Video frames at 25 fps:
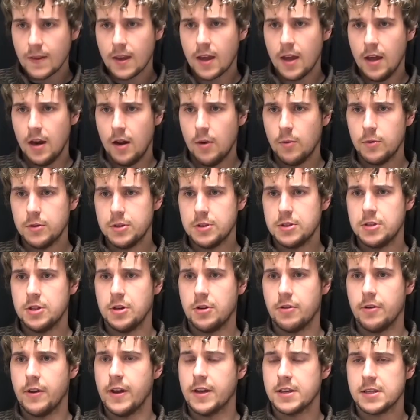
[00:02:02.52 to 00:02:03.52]
And I wanted to
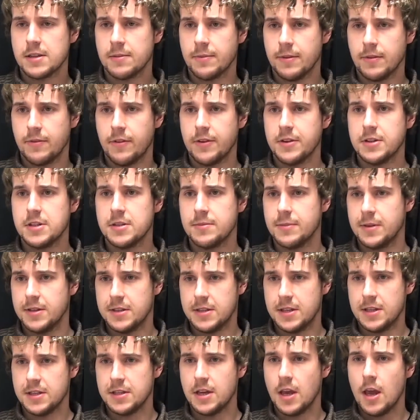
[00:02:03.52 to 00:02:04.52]
create something very similar
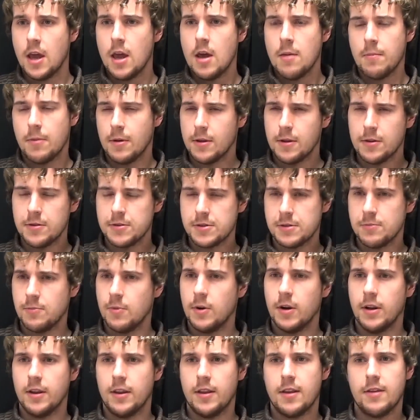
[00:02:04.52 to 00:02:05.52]
to this, but using
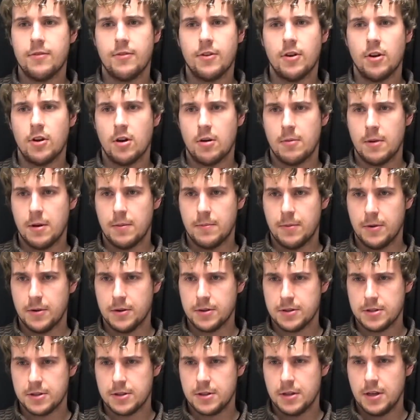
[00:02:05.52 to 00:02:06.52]
one of the different comic
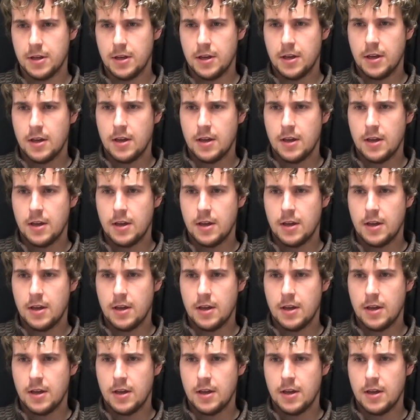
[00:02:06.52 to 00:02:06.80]
books.